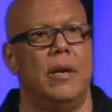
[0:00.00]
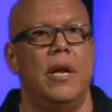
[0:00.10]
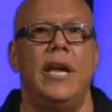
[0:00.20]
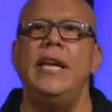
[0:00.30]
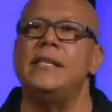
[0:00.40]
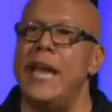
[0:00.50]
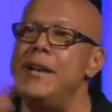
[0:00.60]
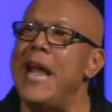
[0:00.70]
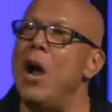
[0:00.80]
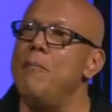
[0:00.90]
He's
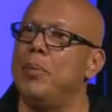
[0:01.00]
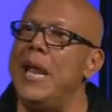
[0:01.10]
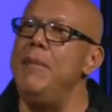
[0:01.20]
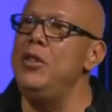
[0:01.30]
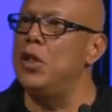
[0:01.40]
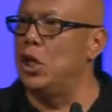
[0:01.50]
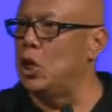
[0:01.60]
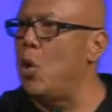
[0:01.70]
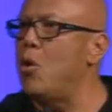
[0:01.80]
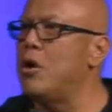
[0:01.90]
now blaming the
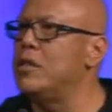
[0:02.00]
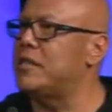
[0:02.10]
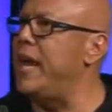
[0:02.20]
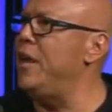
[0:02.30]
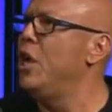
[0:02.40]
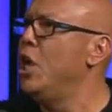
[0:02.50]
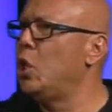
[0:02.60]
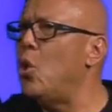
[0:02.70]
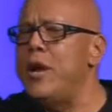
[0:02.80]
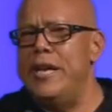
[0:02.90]
Lord, saying,
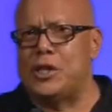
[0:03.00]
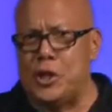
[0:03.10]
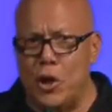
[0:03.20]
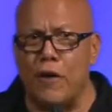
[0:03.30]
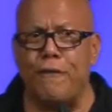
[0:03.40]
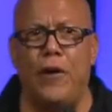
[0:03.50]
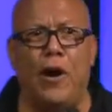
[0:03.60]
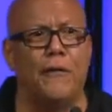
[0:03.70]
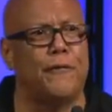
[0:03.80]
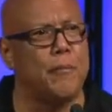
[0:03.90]
Lord, it's your
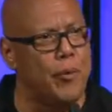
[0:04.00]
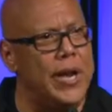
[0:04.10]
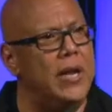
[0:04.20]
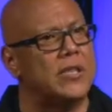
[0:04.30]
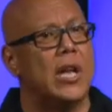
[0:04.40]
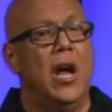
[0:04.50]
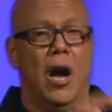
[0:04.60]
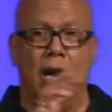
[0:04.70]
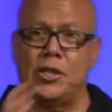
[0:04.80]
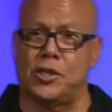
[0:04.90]
fault for bringing us,
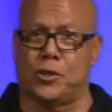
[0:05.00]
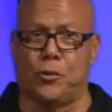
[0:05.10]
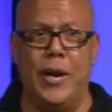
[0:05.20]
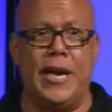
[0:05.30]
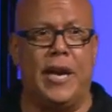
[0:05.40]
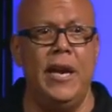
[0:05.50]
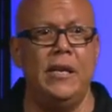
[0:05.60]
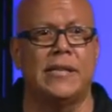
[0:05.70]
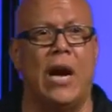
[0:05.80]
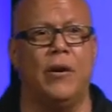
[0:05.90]
us three
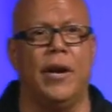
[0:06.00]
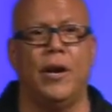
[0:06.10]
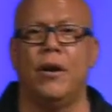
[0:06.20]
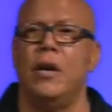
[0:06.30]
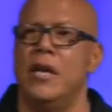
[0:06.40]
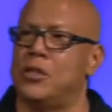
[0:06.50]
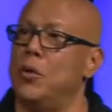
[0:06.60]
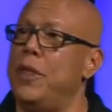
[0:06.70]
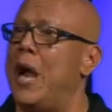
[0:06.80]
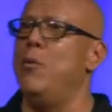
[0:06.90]
kings out here so
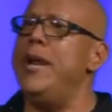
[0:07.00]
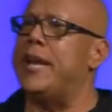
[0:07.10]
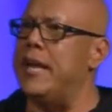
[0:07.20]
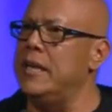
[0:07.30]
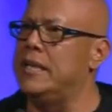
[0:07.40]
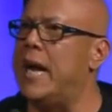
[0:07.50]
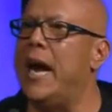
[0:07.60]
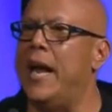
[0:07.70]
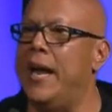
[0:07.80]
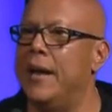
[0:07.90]
that we can die.